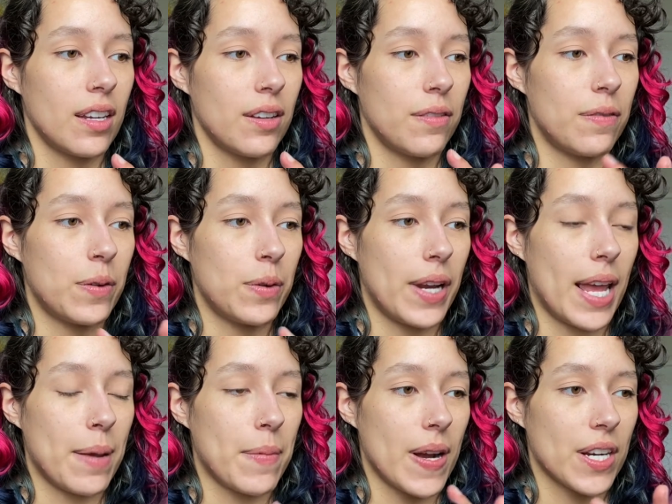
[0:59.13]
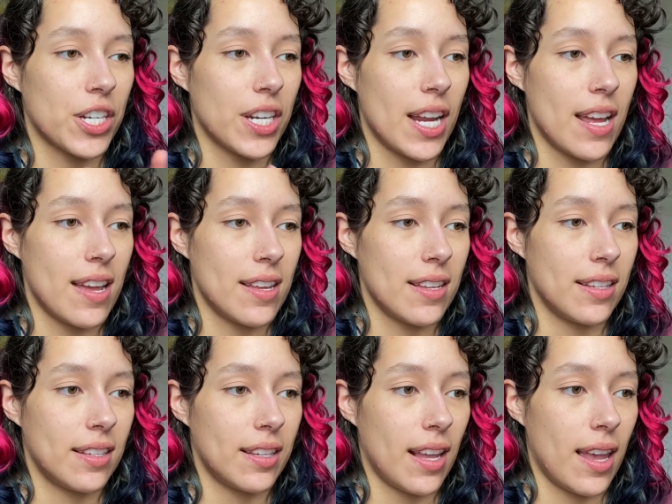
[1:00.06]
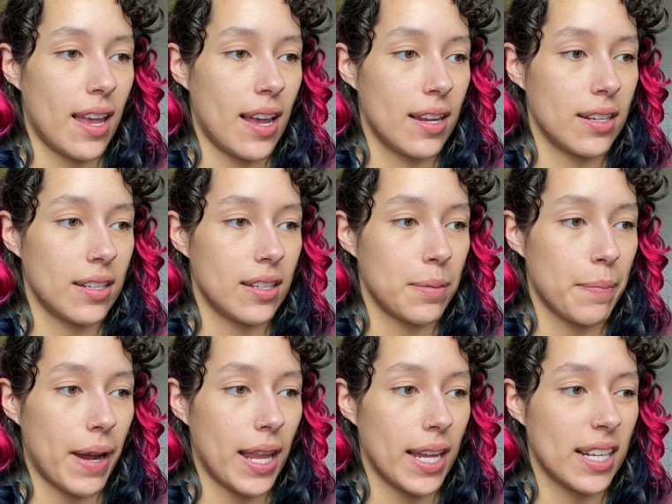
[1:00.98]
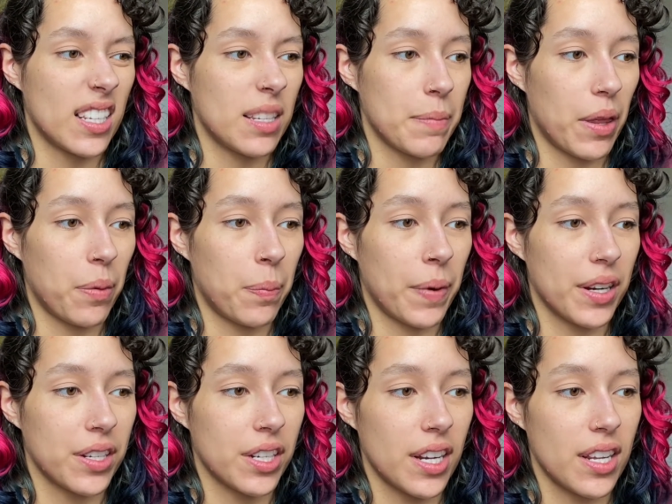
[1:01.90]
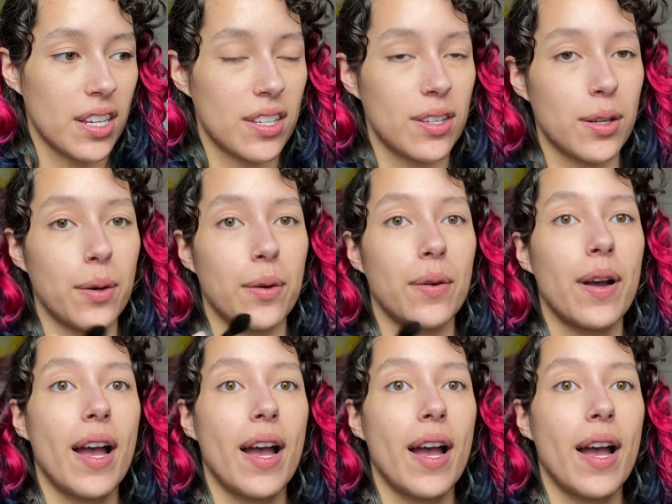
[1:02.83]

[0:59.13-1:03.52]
Food A brushes and my Smith brushes, so